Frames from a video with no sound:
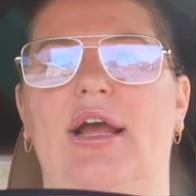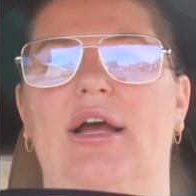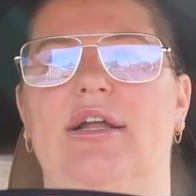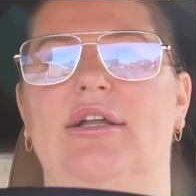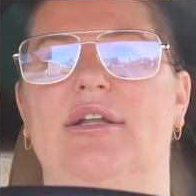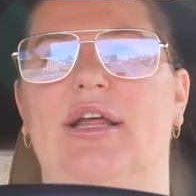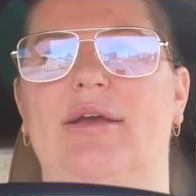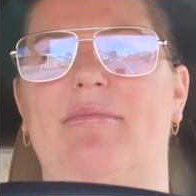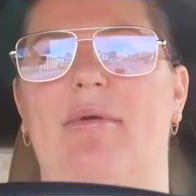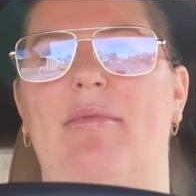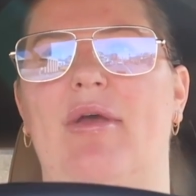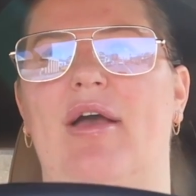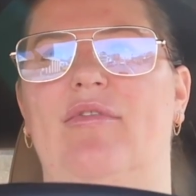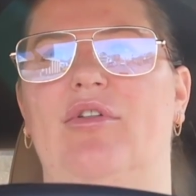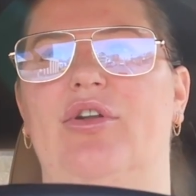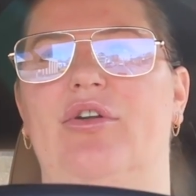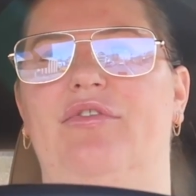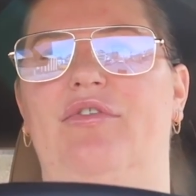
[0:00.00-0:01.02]
and like maybe
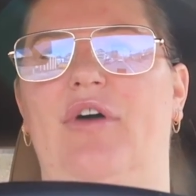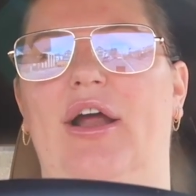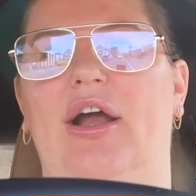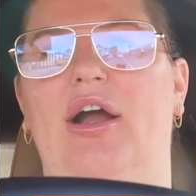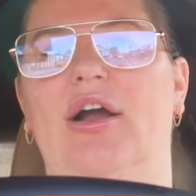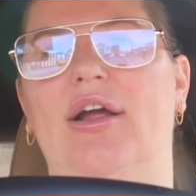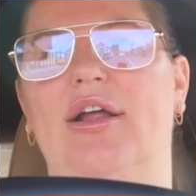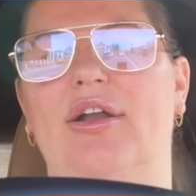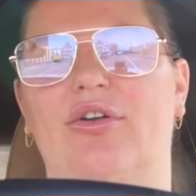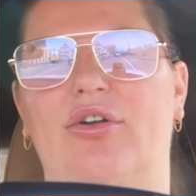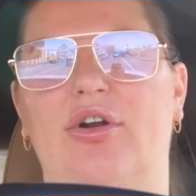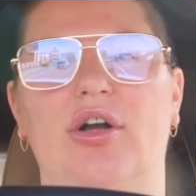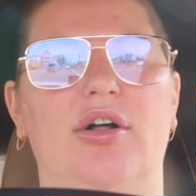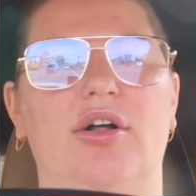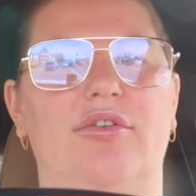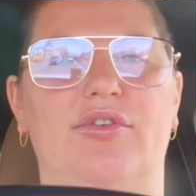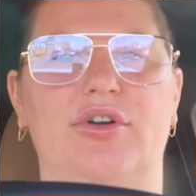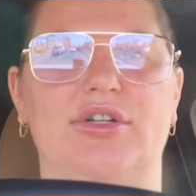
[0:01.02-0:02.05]
have a little fire and
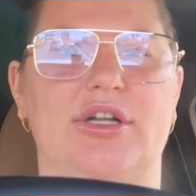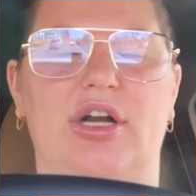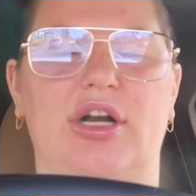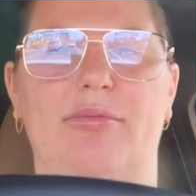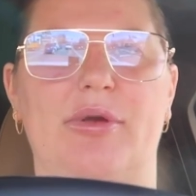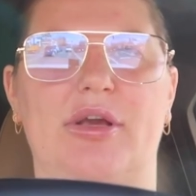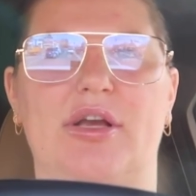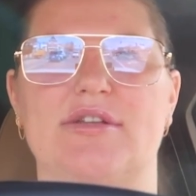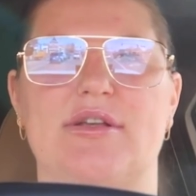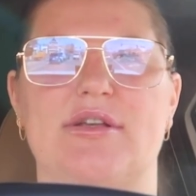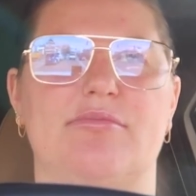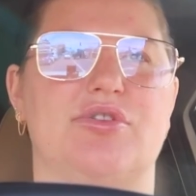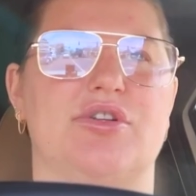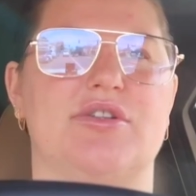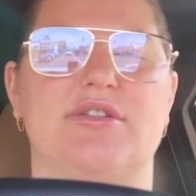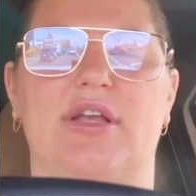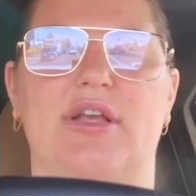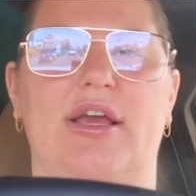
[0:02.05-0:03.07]
grill for dinner, because I'm
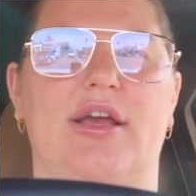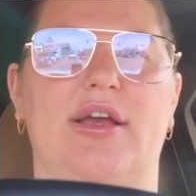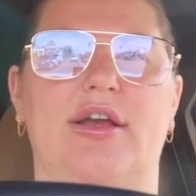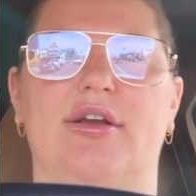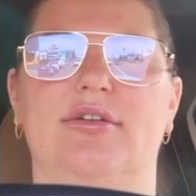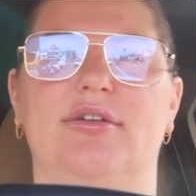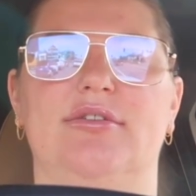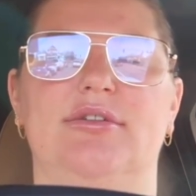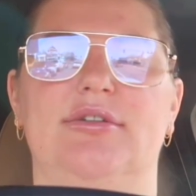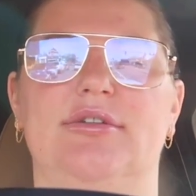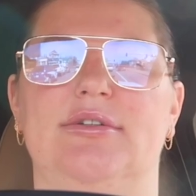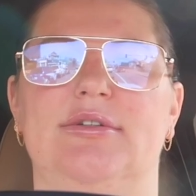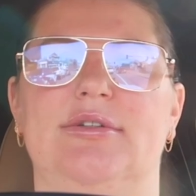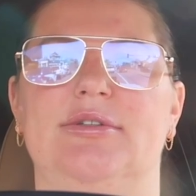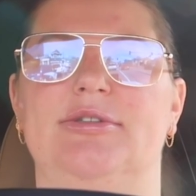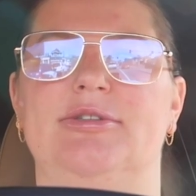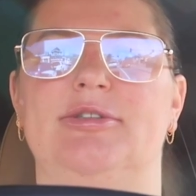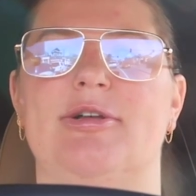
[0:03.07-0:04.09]
just like
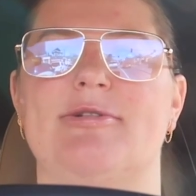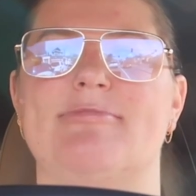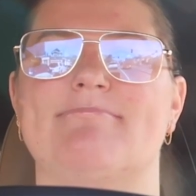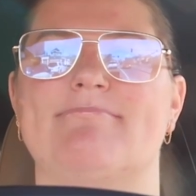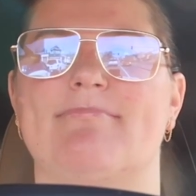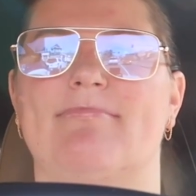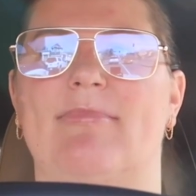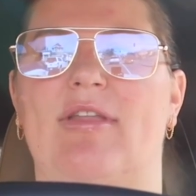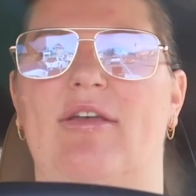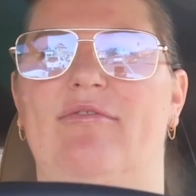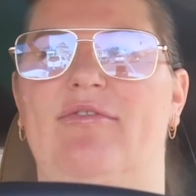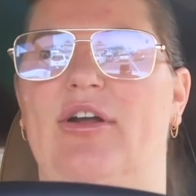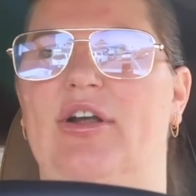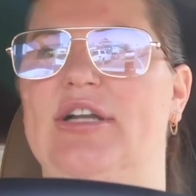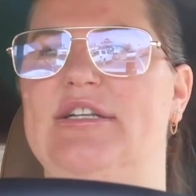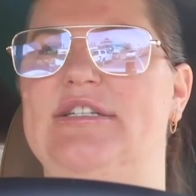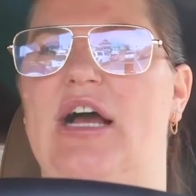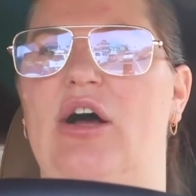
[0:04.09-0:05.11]

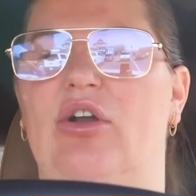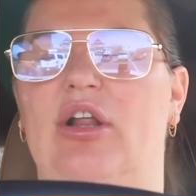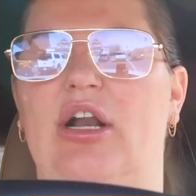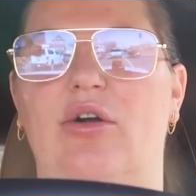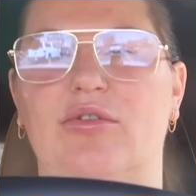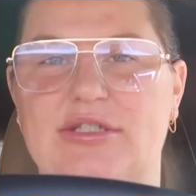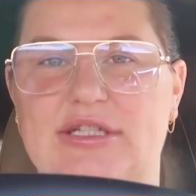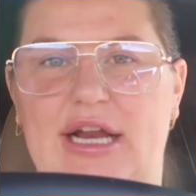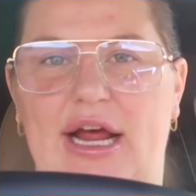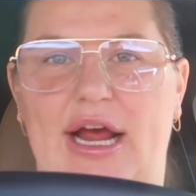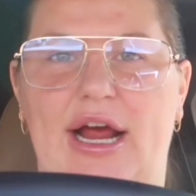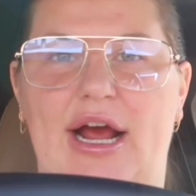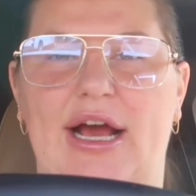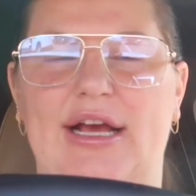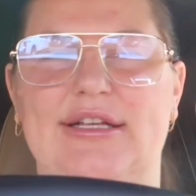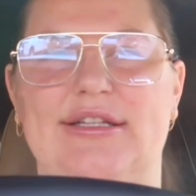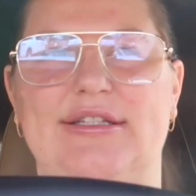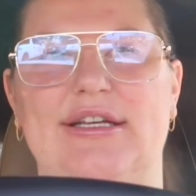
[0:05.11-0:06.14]
very down and out today.
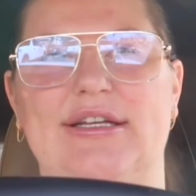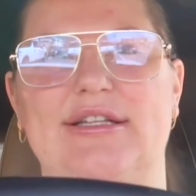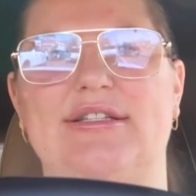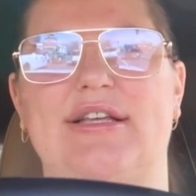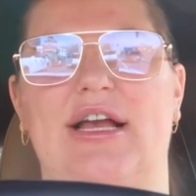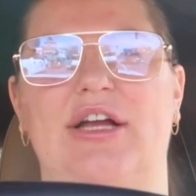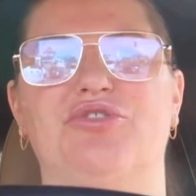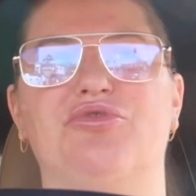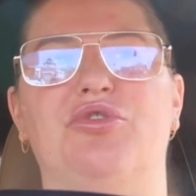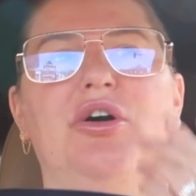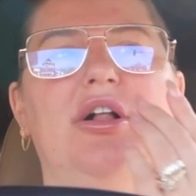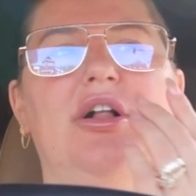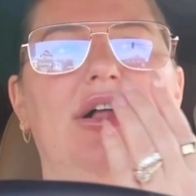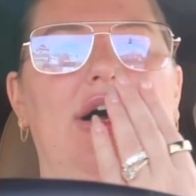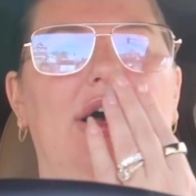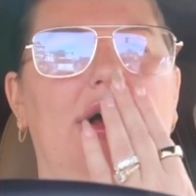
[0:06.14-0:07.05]
I did schedule,